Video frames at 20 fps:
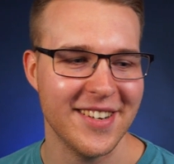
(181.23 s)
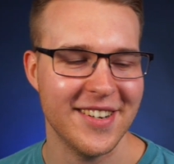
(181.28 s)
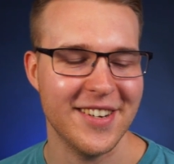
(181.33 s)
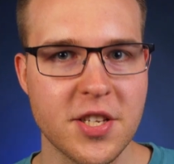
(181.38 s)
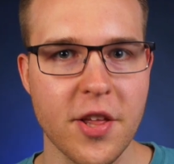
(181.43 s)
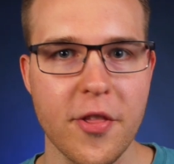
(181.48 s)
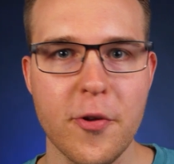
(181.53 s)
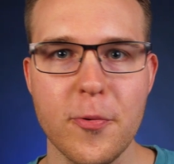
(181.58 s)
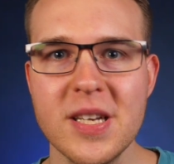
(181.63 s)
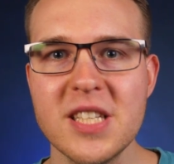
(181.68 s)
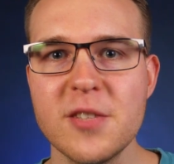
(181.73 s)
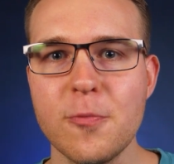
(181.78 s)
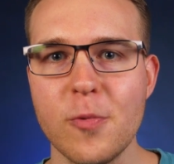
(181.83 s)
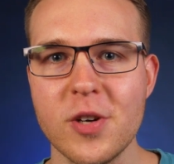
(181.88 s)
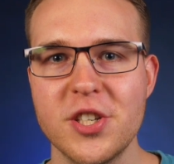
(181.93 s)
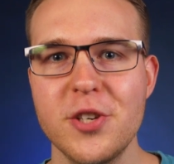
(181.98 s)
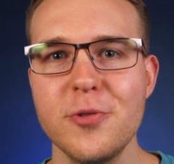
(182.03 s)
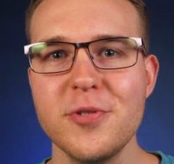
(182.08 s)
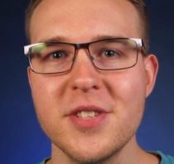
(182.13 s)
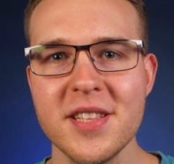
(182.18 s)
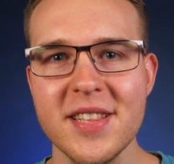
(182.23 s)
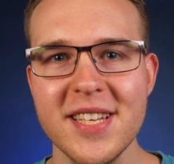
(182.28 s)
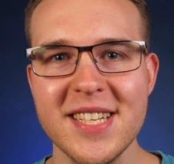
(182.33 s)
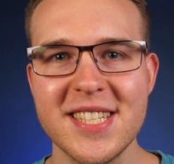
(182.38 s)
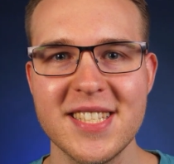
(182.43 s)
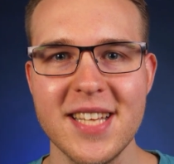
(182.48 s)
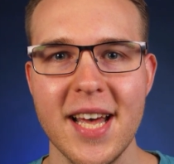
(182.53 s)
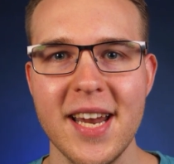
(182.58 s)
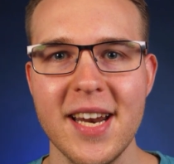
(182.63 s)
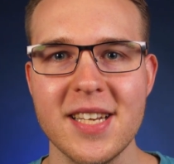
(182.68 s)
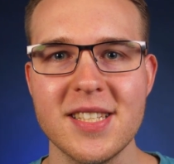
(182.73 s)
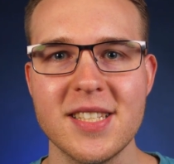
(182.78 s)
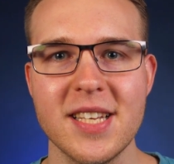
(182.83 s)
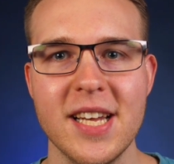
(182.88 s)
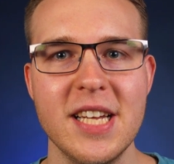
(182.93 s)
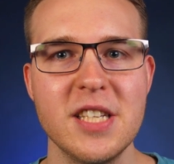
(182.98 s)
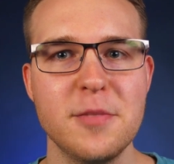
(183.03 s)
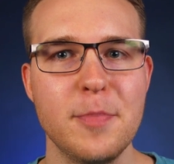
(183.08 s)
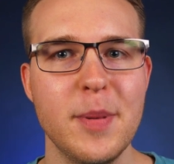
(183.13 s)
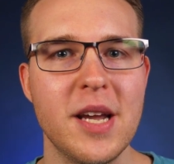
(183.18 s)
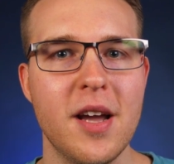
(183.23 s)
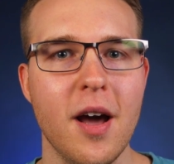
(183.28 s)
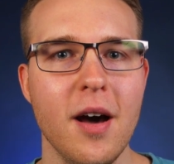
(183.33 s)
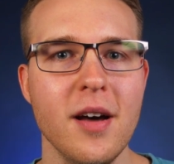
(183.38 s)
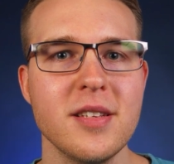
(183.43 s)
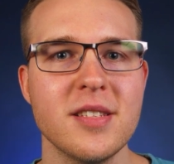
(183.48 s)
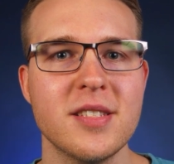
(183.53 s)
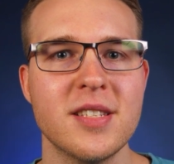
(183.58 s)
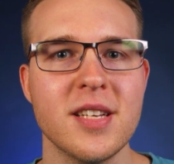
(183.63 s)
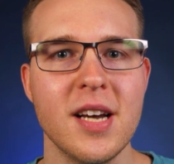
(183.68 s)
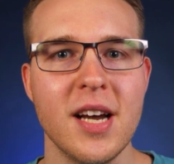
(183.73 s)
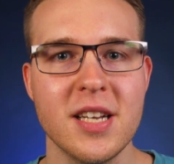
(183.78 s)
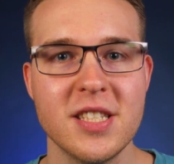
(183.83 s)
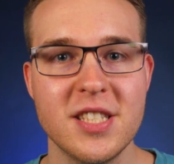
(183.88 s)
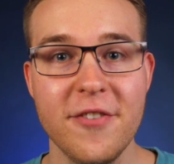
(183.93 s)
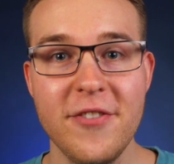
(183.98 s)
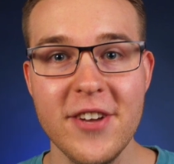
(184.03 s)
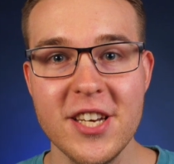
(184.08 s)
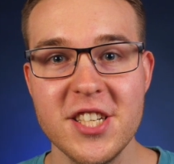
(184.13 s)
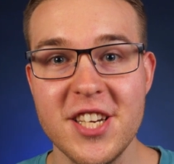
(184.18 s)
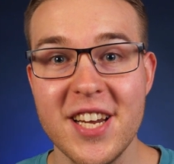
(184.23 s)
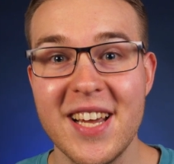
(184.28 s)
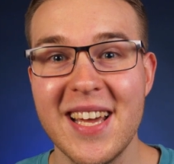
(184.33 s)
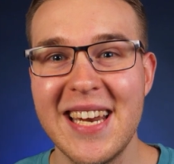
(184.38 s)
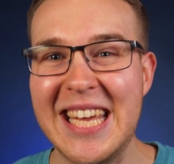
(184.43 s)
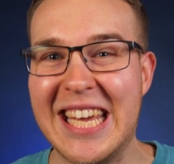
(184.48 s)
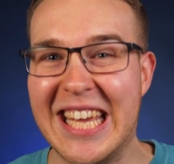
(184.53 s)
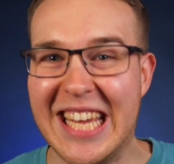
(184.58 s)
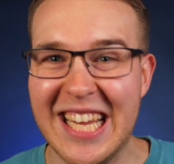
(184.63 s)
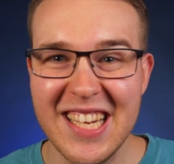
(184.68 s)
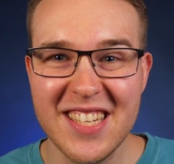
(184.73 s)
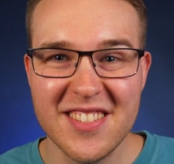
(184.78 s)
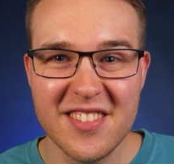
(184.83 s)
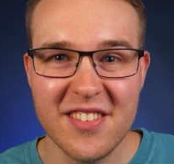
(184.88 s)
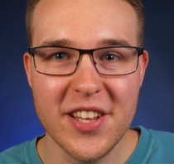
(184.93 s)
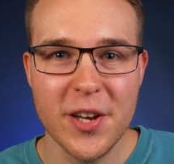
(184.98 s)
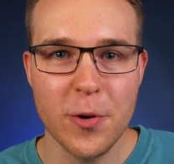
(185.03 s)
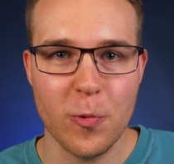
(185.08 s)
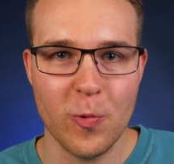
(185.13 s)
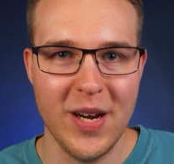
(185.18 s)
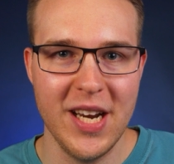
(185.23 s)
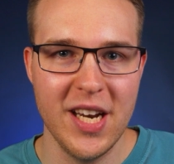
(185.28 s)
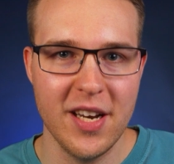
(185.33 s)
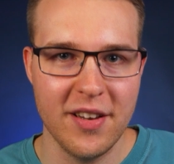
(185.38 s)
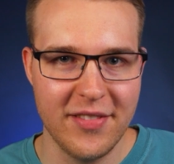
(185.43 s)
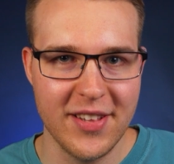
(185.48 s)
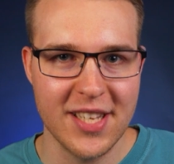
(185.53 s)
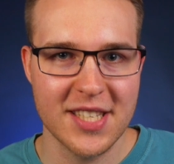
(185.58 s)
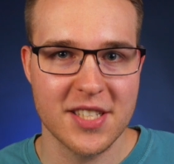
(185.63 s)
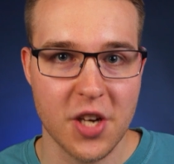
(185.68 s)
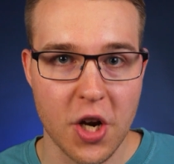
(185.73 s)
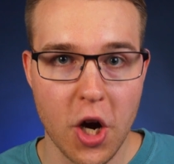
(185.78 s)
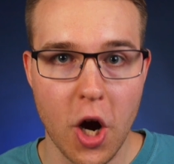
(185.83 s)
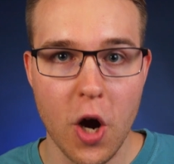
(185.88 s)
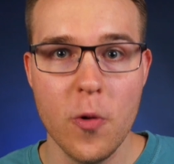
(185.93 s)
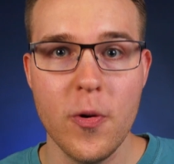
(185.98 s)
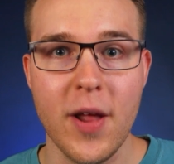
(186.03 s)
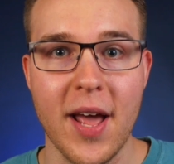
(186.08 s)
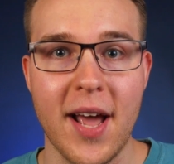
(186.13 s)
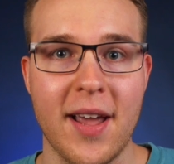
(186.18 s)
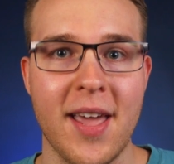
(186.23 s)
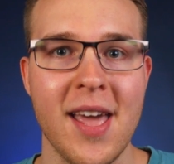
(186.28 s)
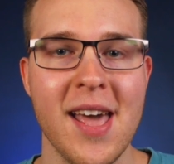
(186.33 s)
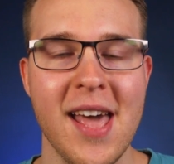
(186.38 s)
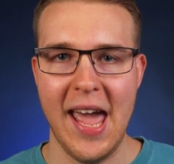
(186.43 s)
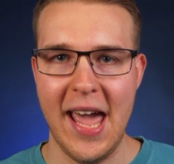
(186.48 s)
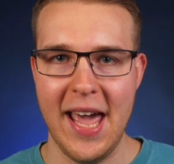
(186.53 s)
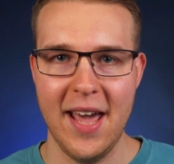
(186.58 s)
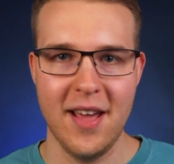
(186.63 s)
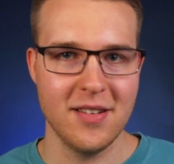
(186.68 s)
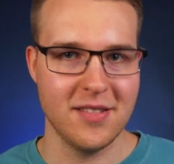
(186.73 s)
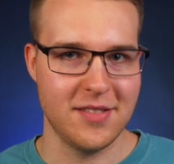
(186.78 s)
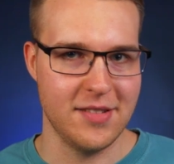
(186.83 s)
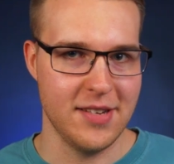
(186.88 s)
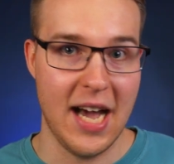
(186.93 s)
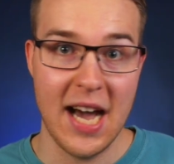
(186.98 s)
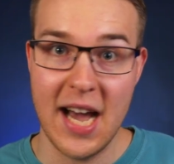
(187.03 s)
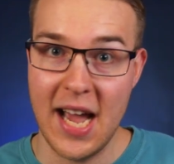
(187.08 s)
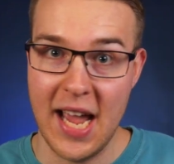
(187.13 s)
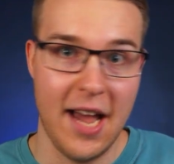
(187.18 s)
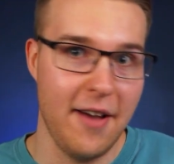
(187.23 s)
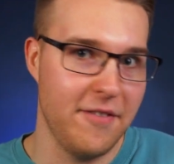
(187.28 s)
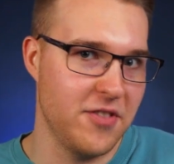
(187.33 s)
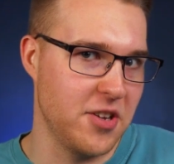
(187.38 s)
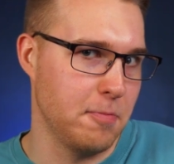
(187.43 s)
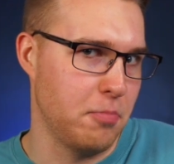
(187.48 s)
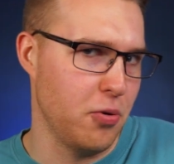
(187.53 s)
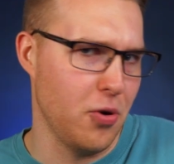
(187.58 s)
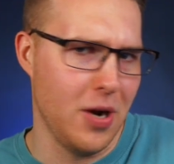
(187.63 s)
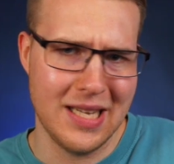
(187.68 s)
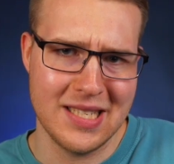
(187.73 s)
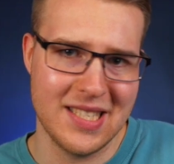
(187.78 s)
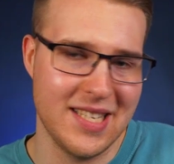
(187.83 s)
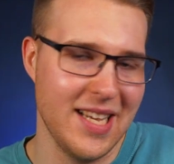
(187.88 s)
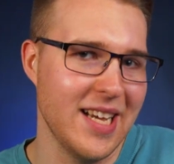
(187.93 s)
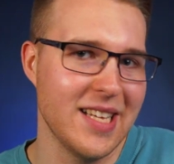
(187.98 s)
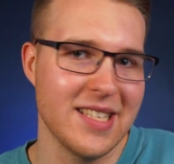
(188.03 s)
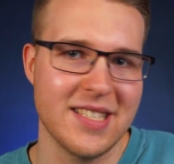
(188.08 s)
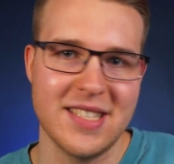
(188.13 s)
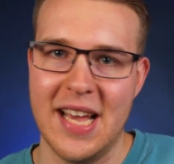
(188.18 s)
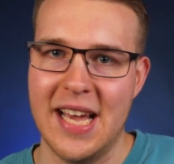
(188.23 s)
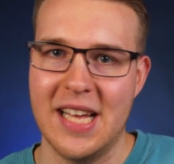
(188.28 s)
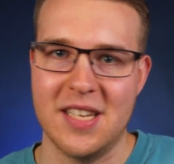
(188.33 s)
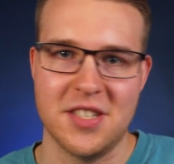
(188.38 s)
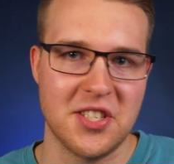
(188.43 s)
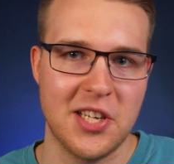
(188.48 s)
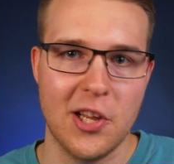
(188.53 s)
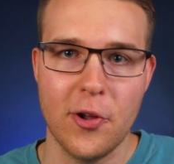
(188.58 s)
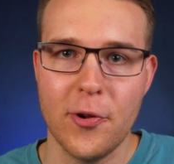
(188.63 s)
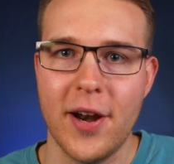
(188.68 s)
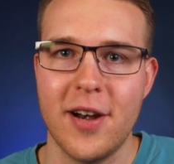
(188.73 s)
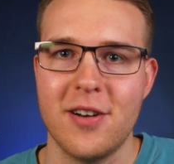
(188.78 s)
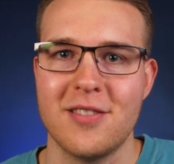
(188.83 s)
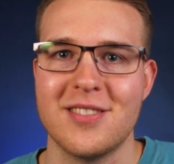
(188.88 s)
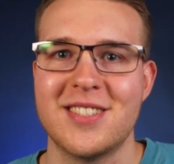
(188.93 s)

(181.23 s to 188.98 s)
So the reason we're choosing these settings is because DaVinci can easily read this codec and not have to process and slow down your